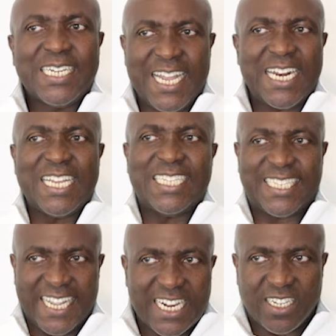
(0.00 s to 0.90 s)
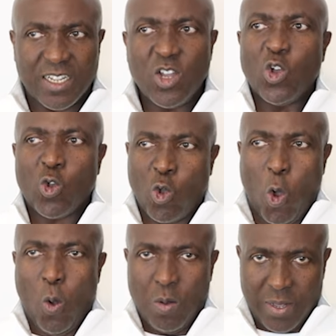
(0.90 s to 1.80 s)
Then he said,
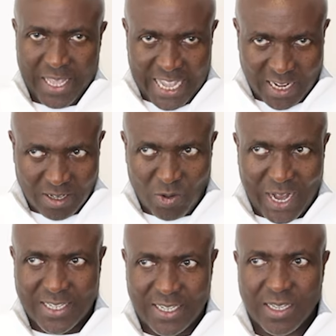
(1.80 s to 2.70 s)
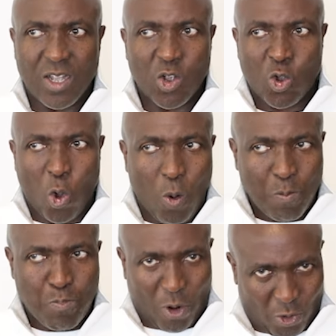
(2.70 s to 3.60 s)
Go again, look at it, go
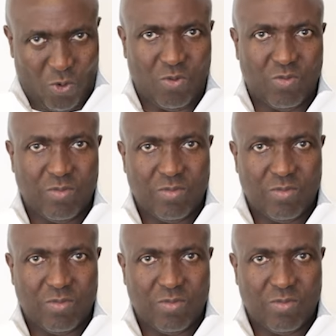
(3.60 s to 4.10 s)
borrow.